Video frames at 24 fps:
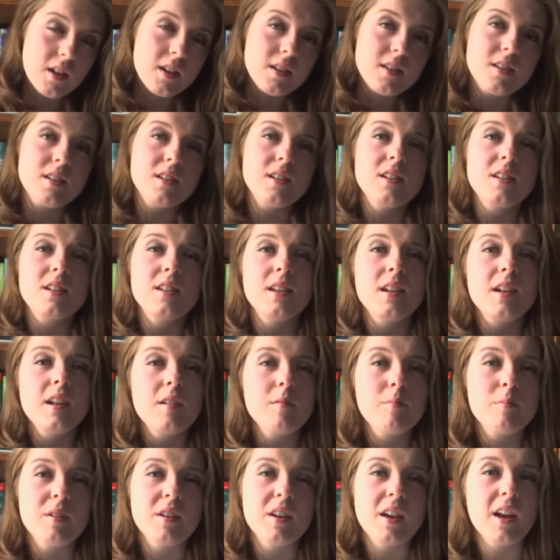Since then,
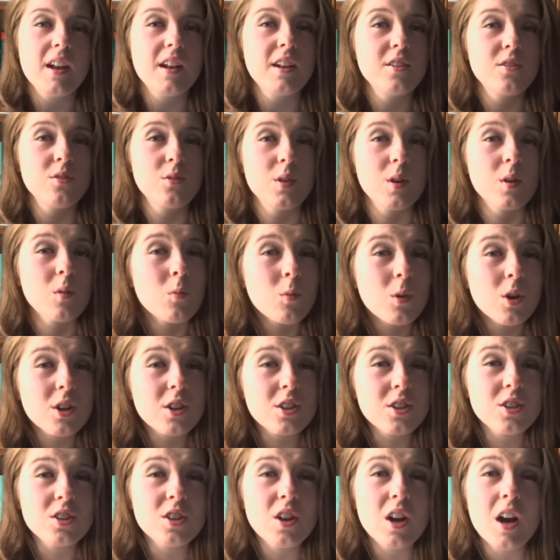I've been kind of doing
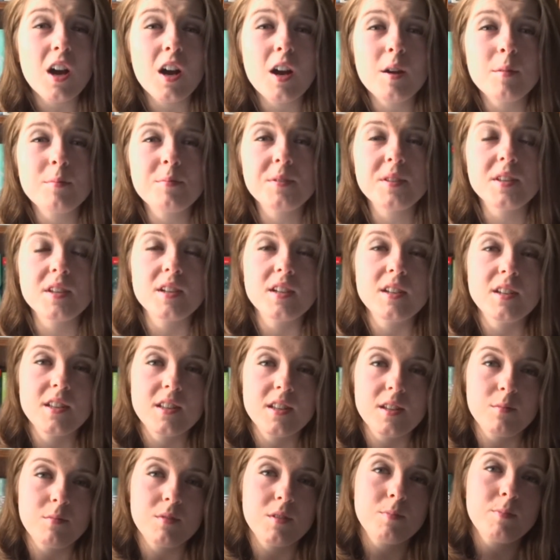workshops and
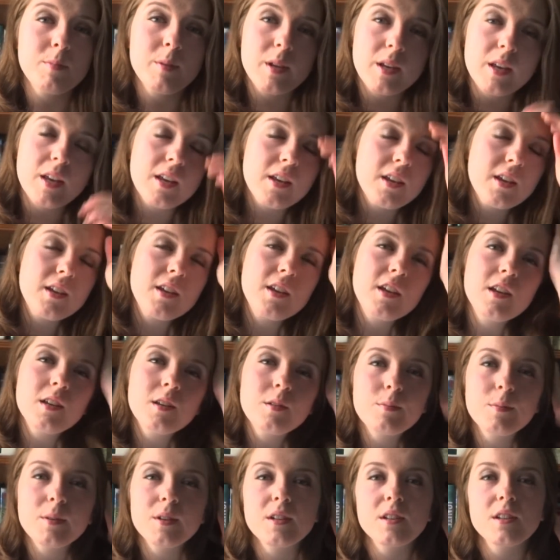some speaking
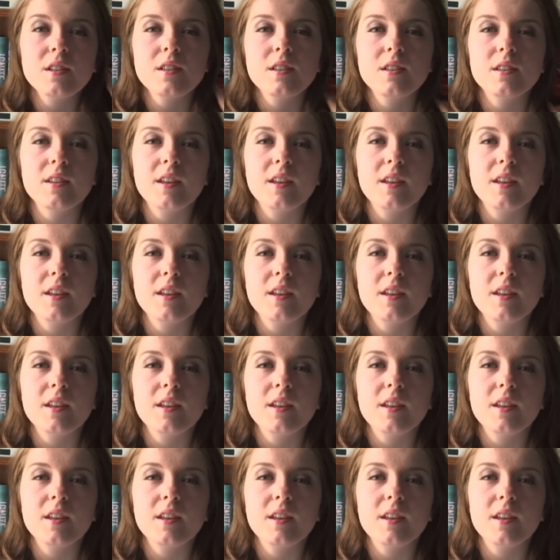engagements,